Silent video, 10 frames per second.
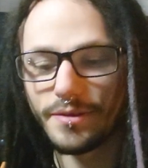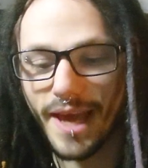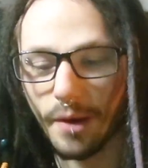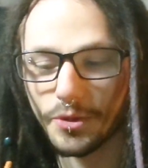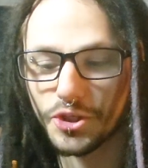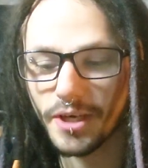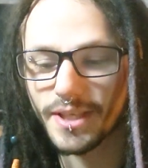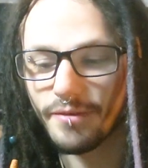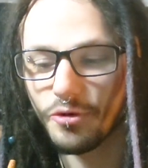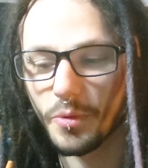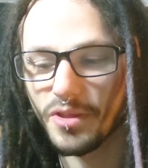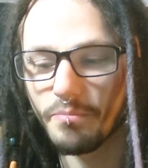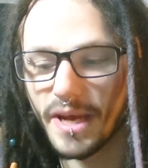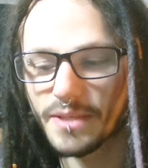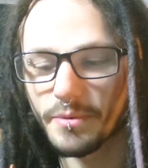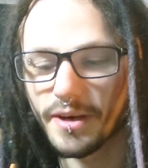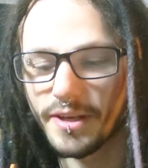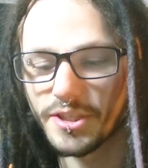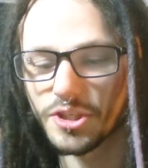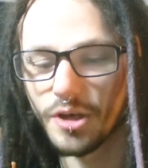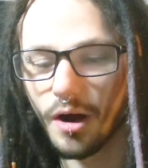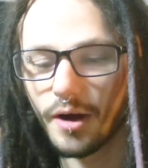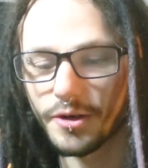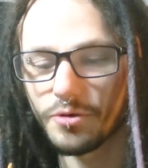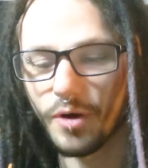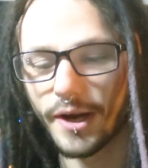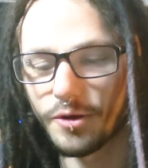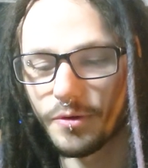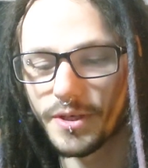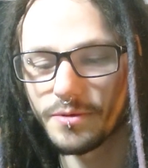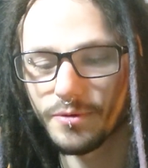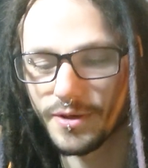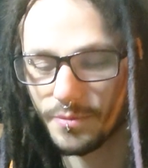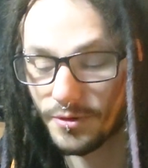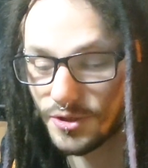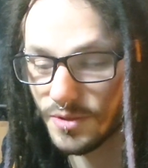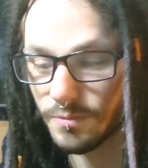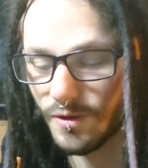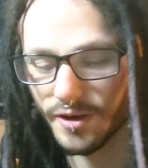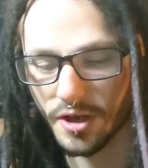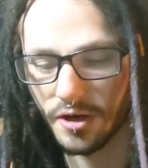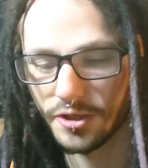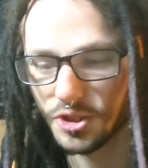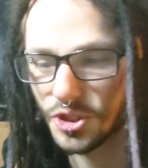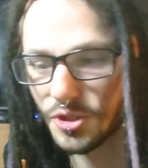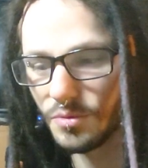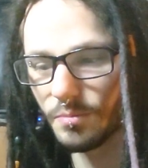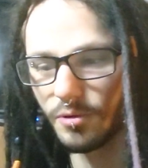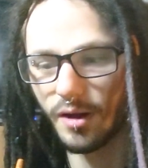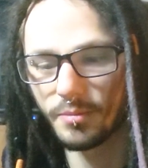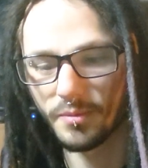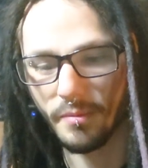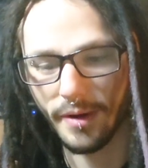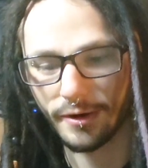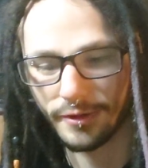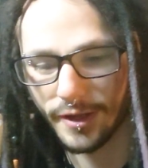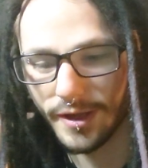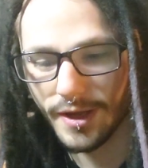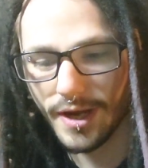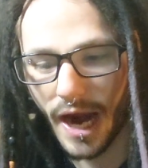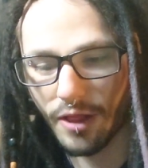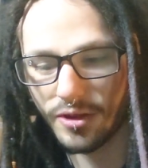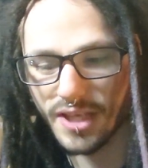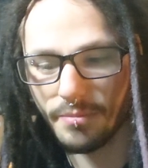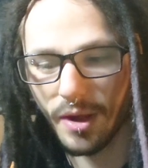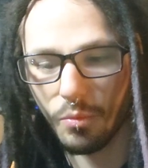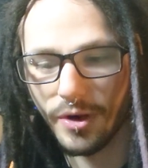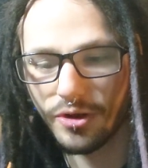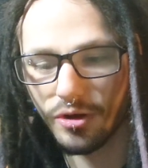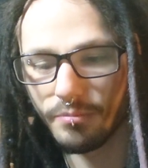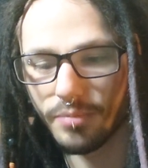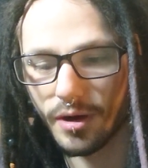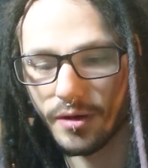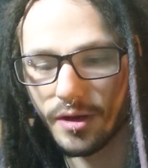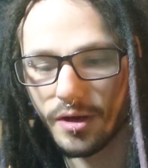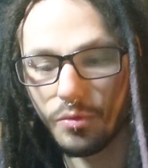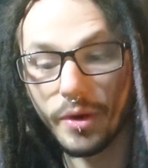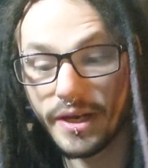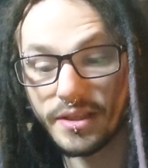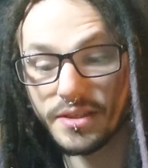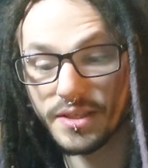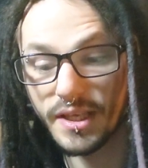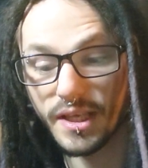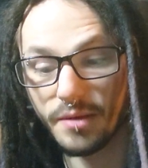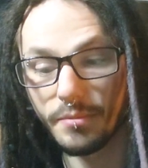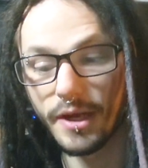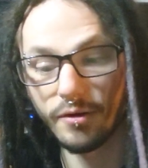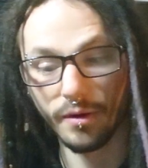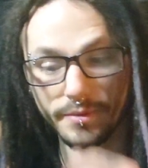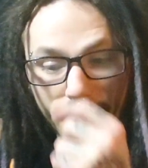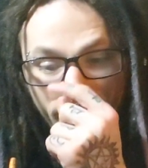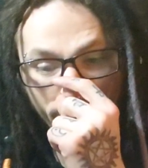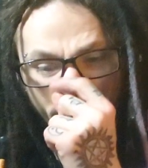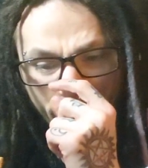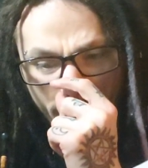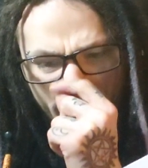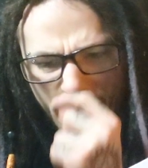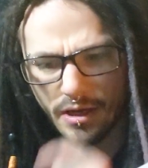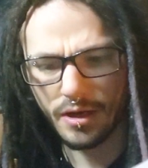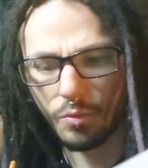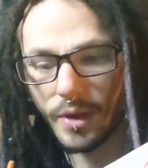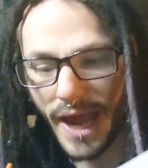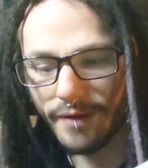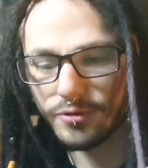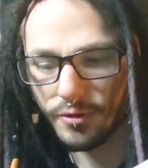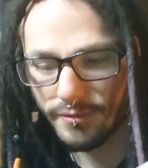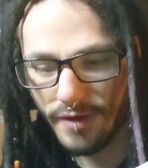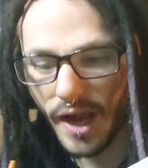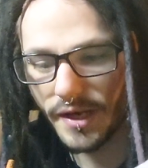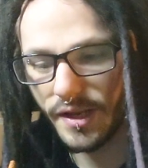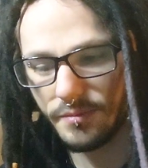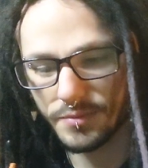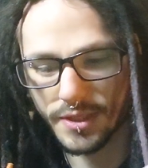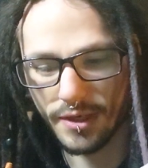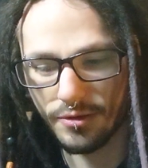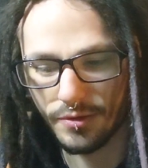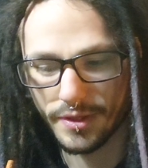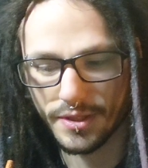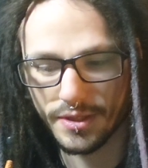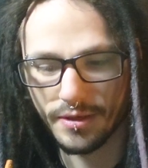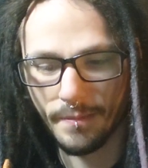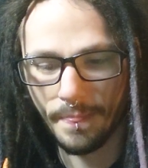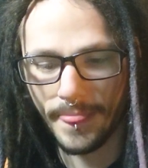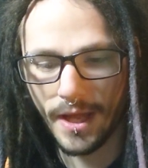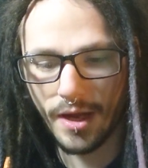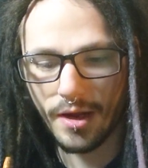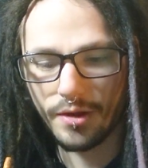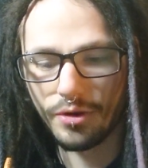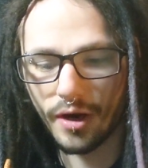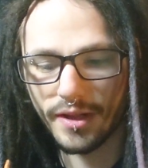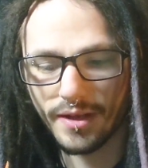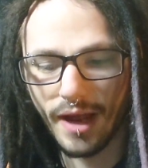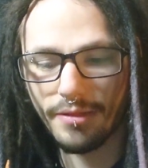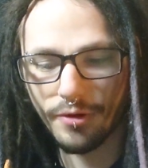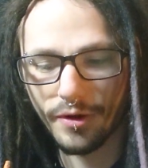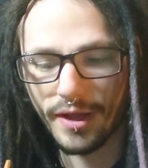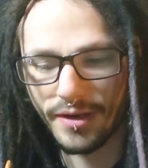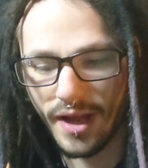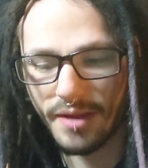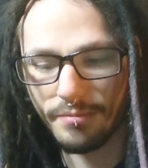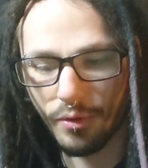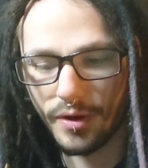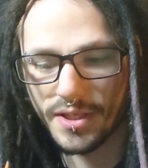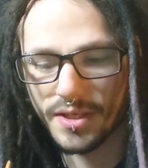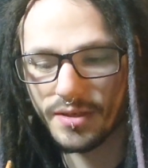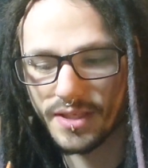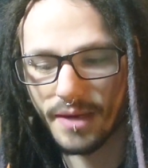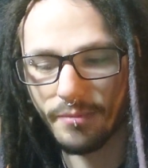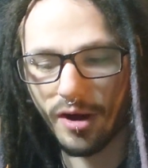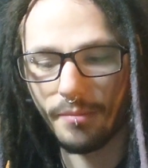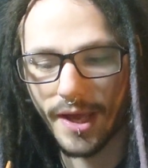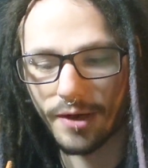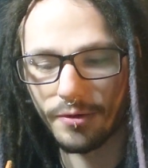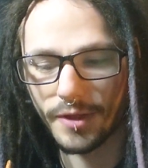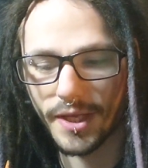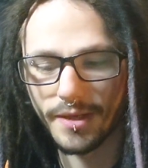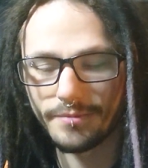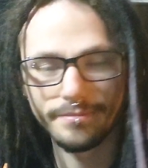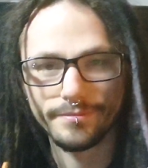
Yeah, we checked everywhere in the basement and he's gone, cried Chris. Chris, why don't you just pull out a gun and shoot the problem, apparently. I looked out my window, but we didn't see him, interrupted Henry. We have to go find him, said Chris. Not at 9.30 at night, boys, said Mom angrily.